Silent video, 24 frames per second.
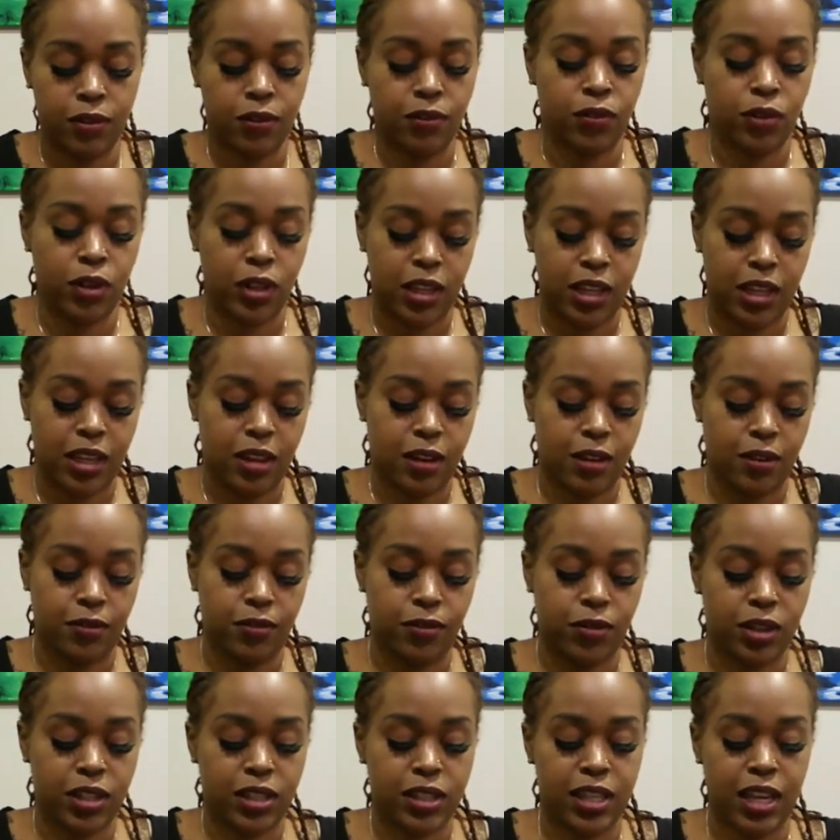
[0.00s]
For Leo,
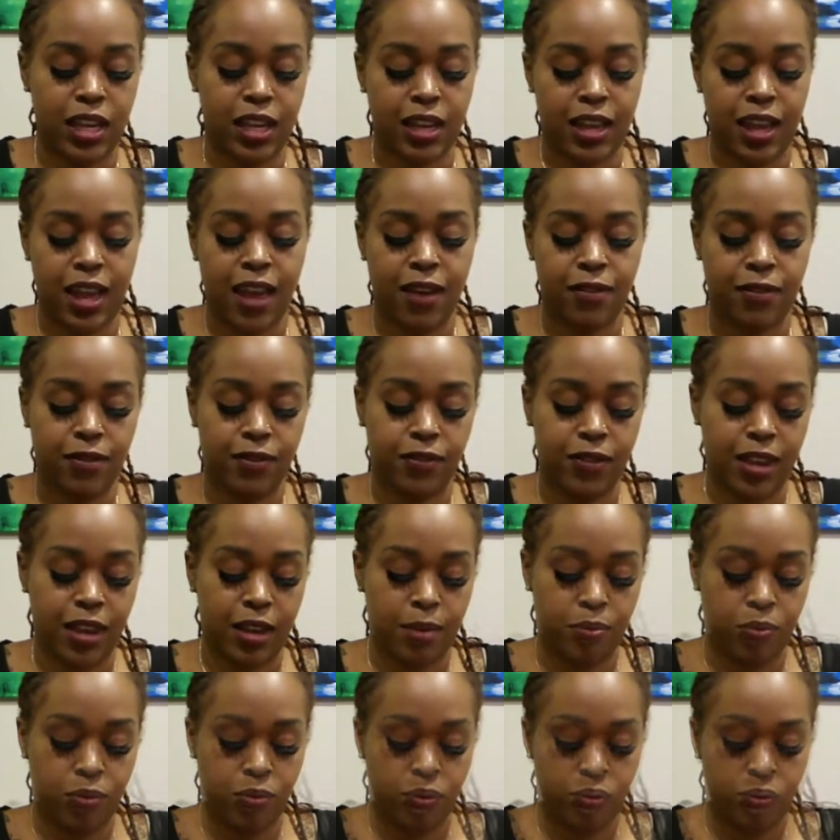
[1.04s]
for the second half of
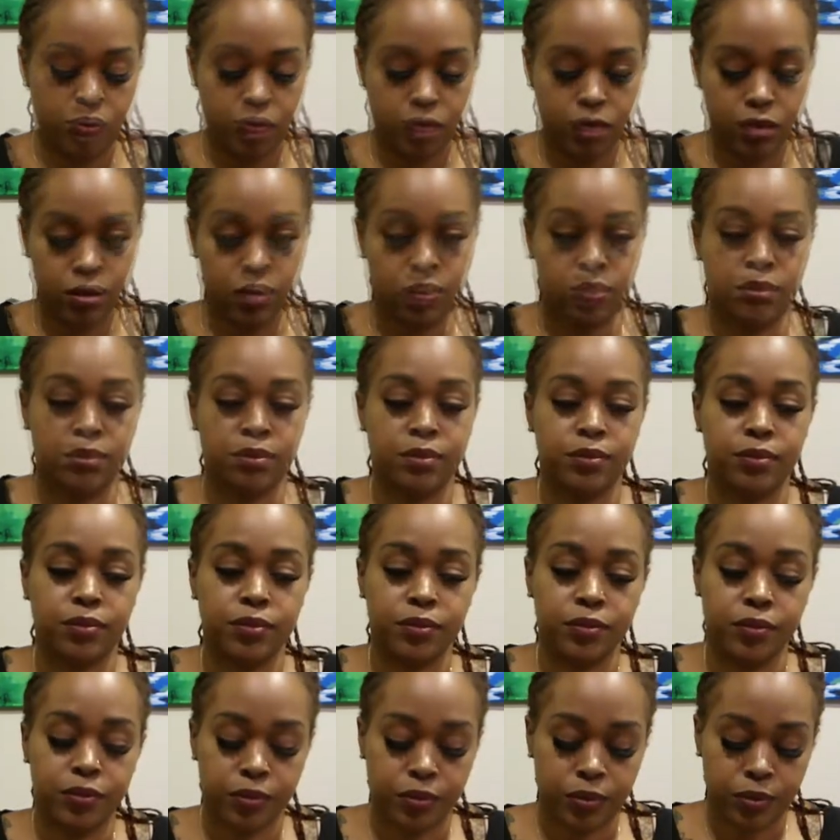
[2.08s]
April.
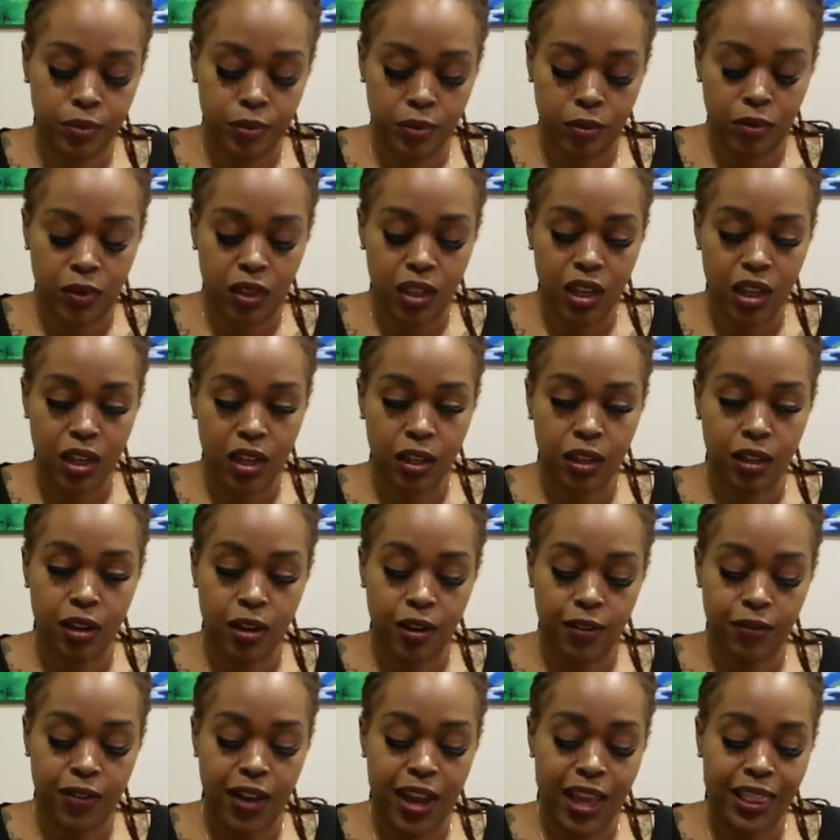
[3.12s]

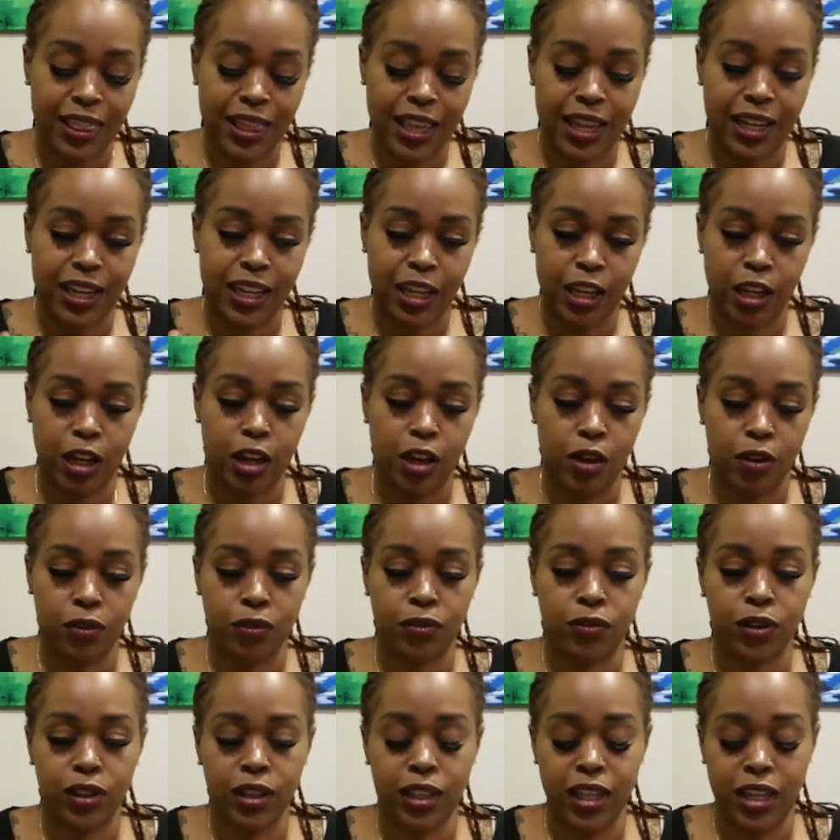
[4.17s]
Clarify letting go
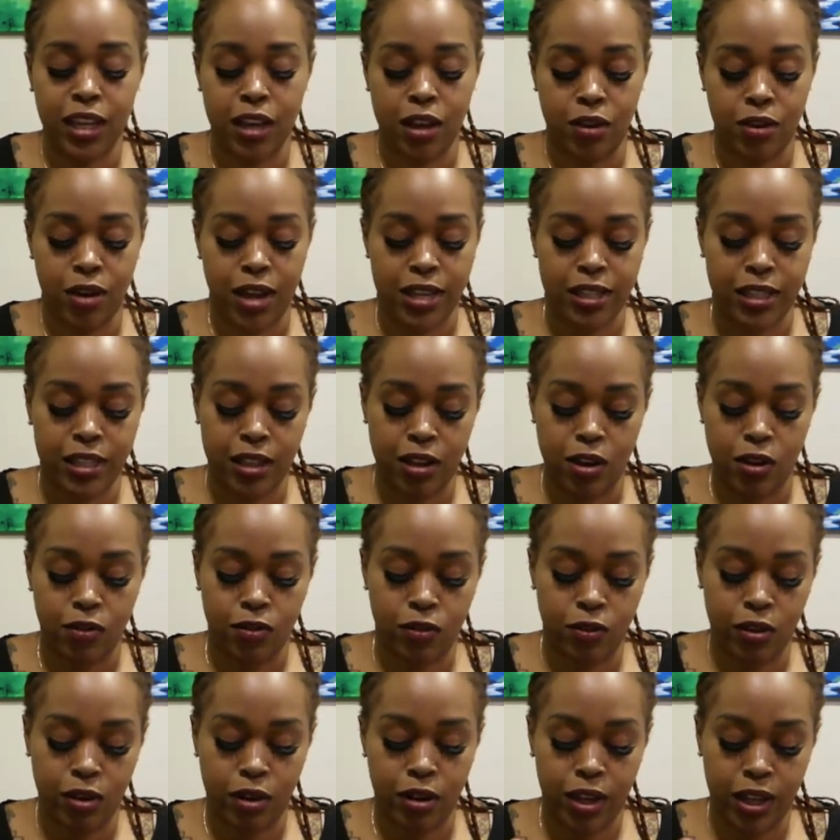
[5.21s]
for Leo as the
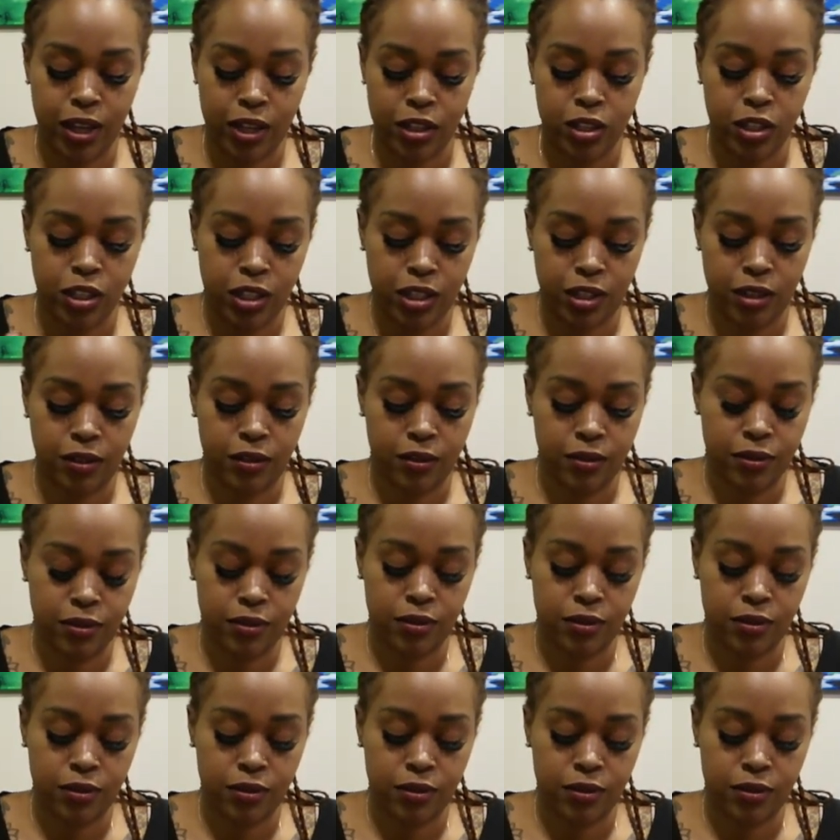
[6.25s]
overall energy.